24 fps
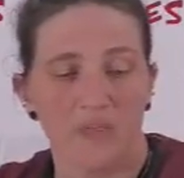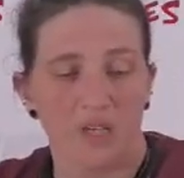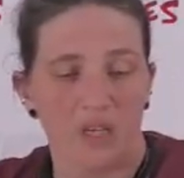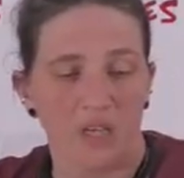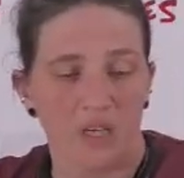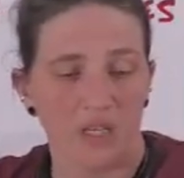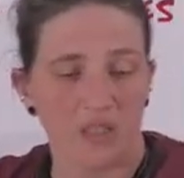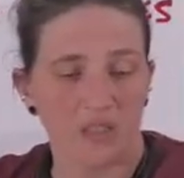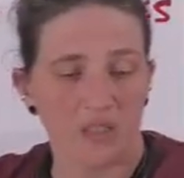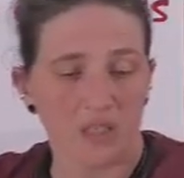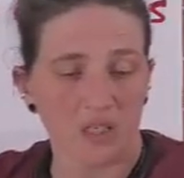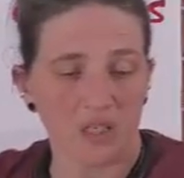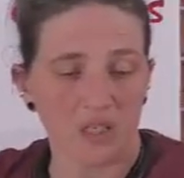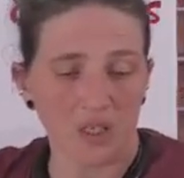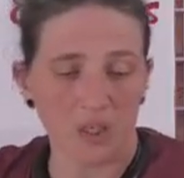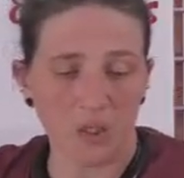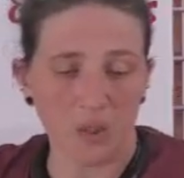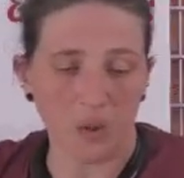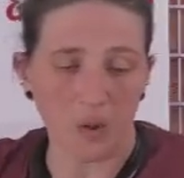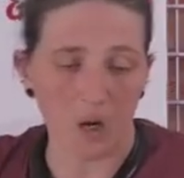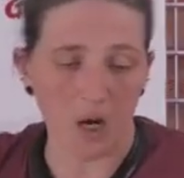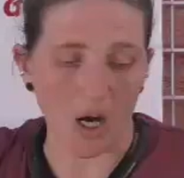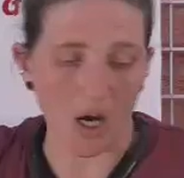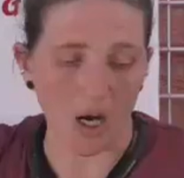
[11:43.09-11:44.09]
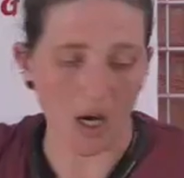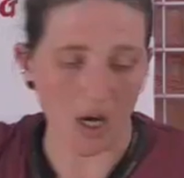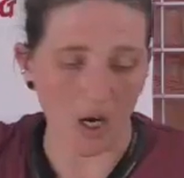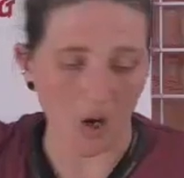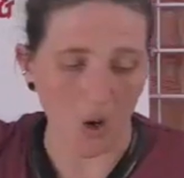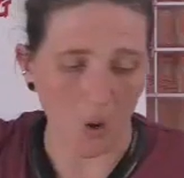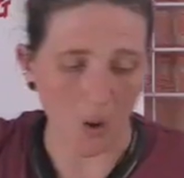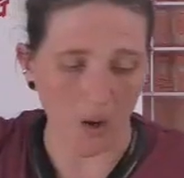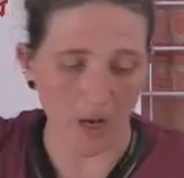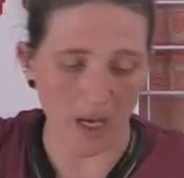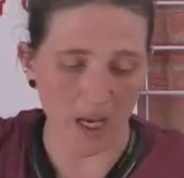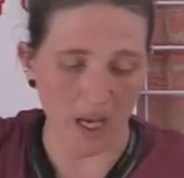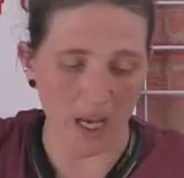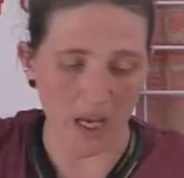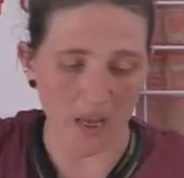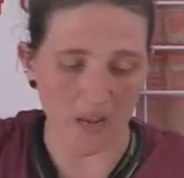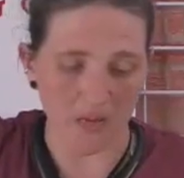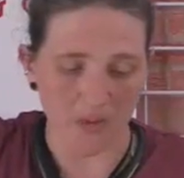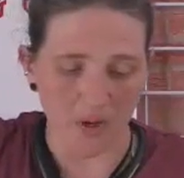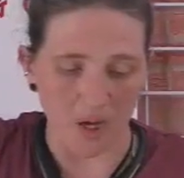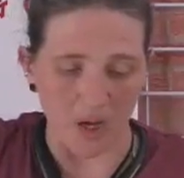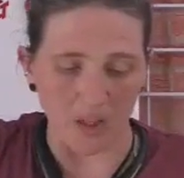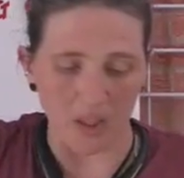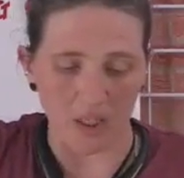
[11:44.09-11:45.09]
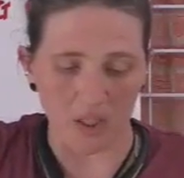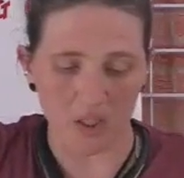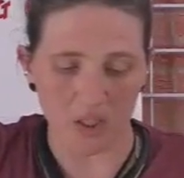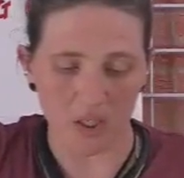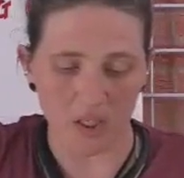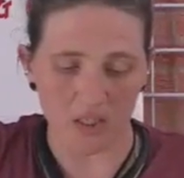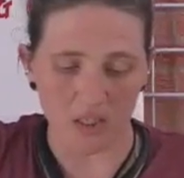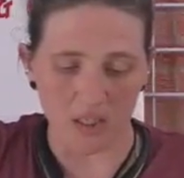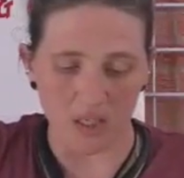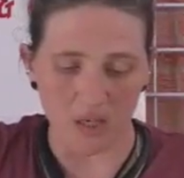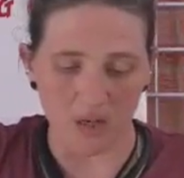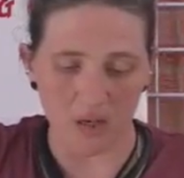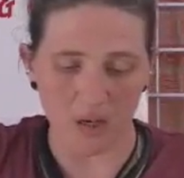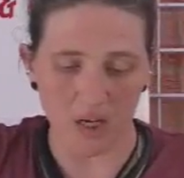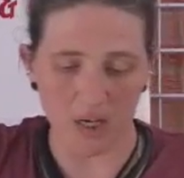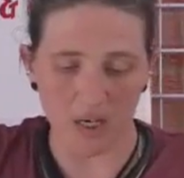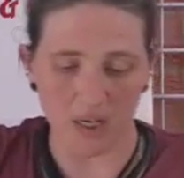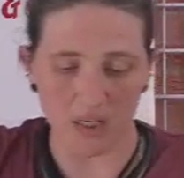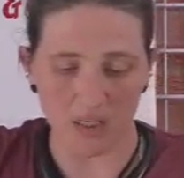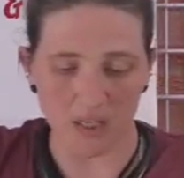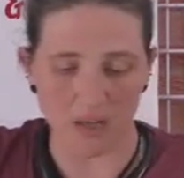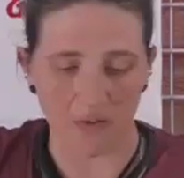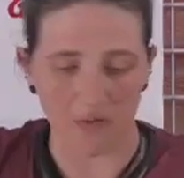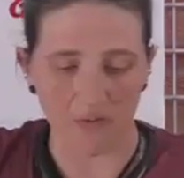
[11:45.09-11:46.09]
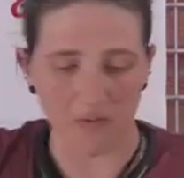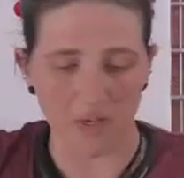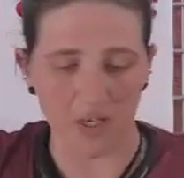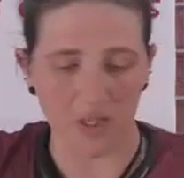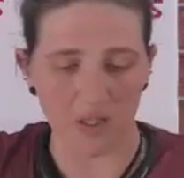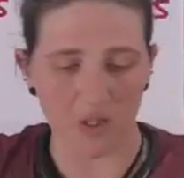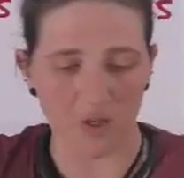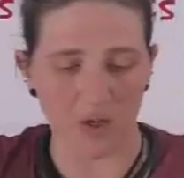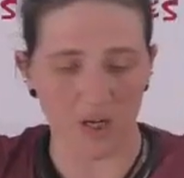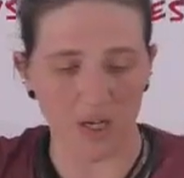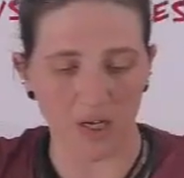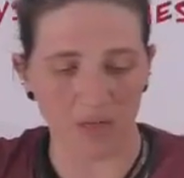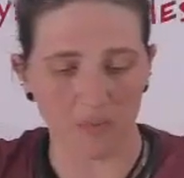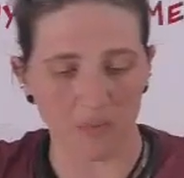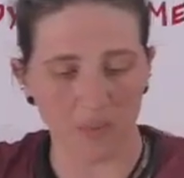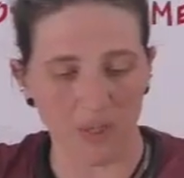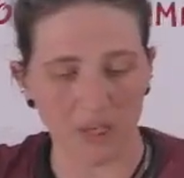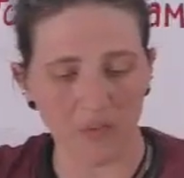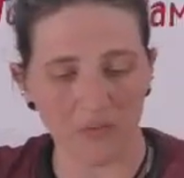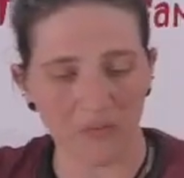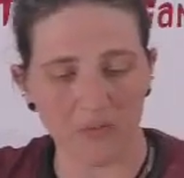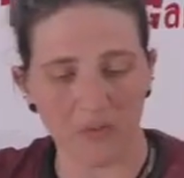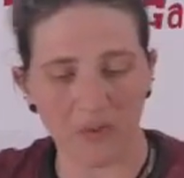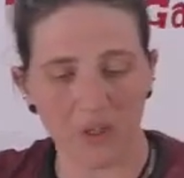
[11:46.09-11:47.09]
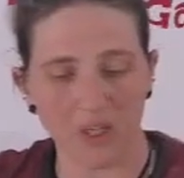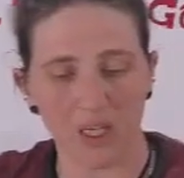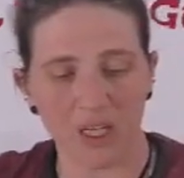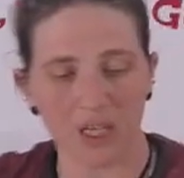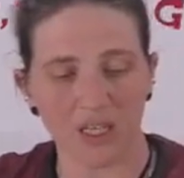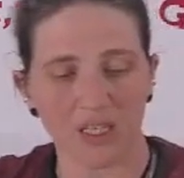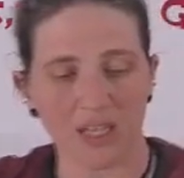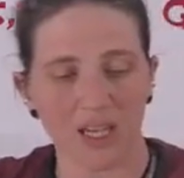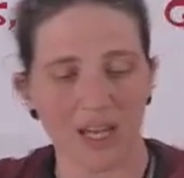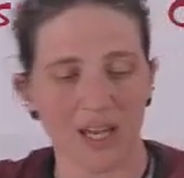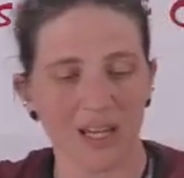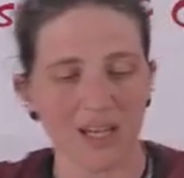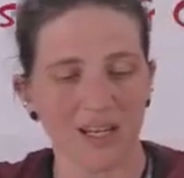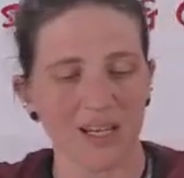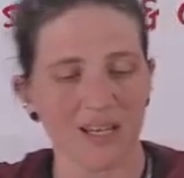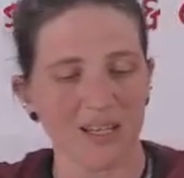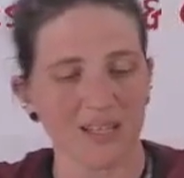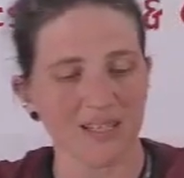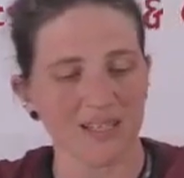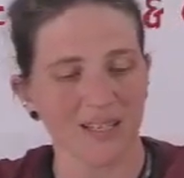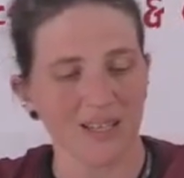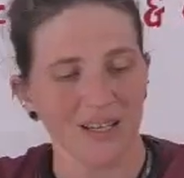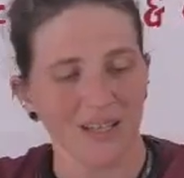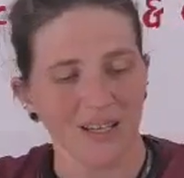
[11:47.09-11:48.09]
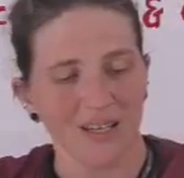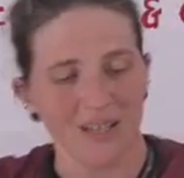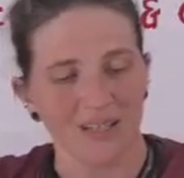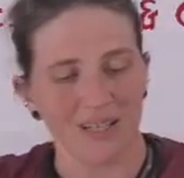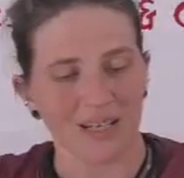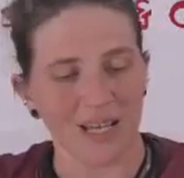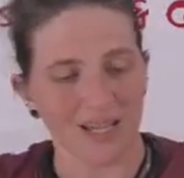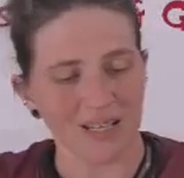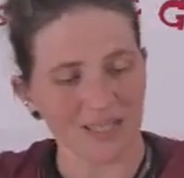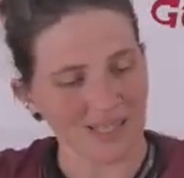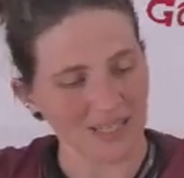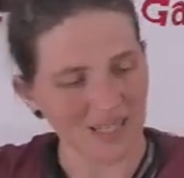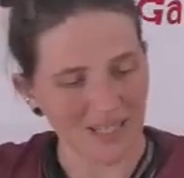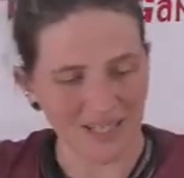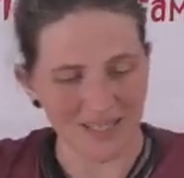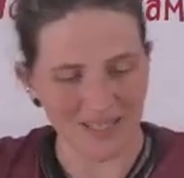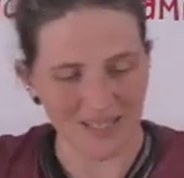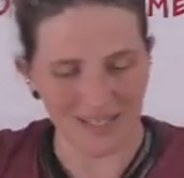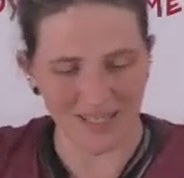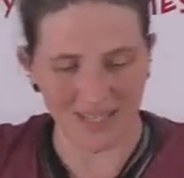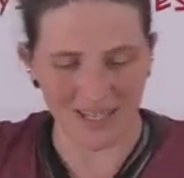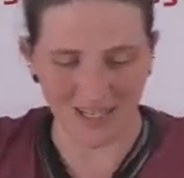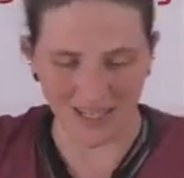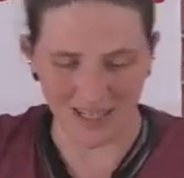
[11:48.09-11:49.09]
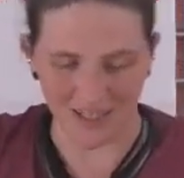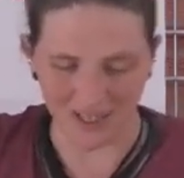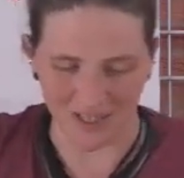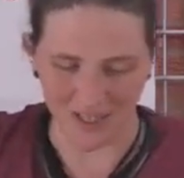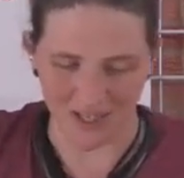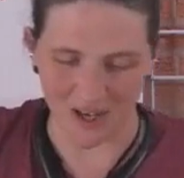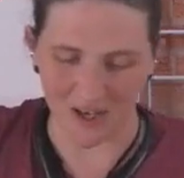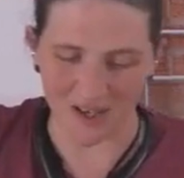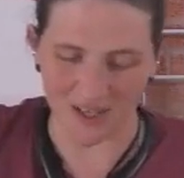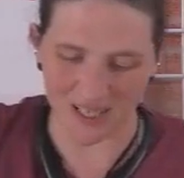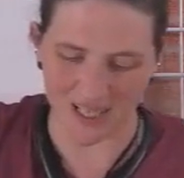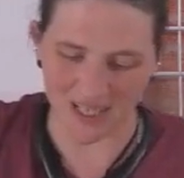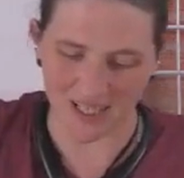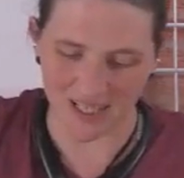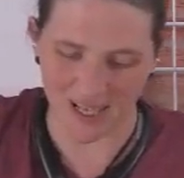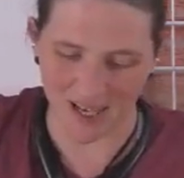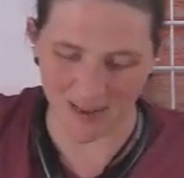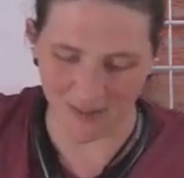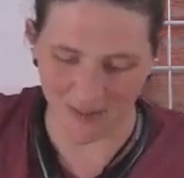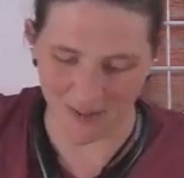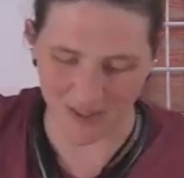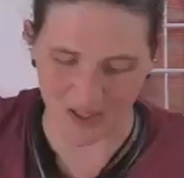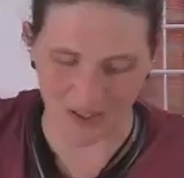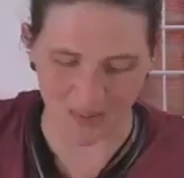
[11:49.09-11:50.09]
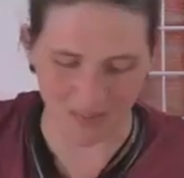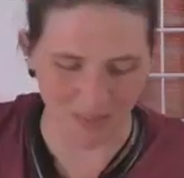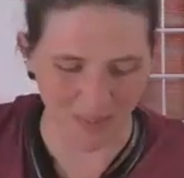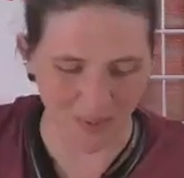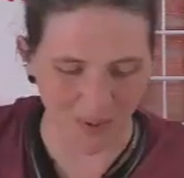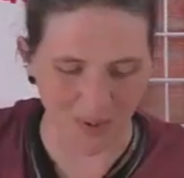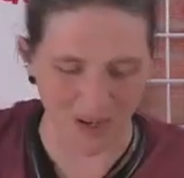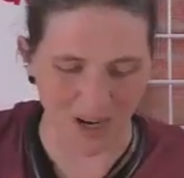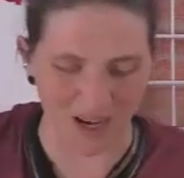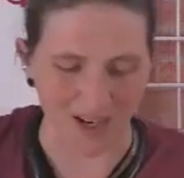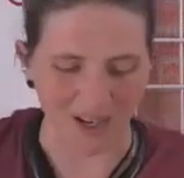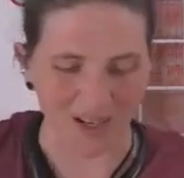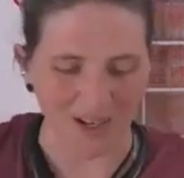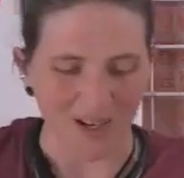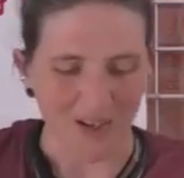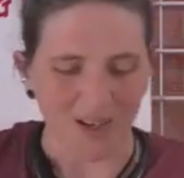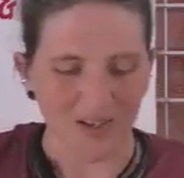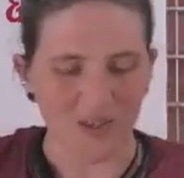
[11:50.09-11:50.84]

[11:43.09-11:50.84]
It's the new Ahoy anthology series featuring Bigfoot, Yetis, Nessies, Jersey Devils, and more.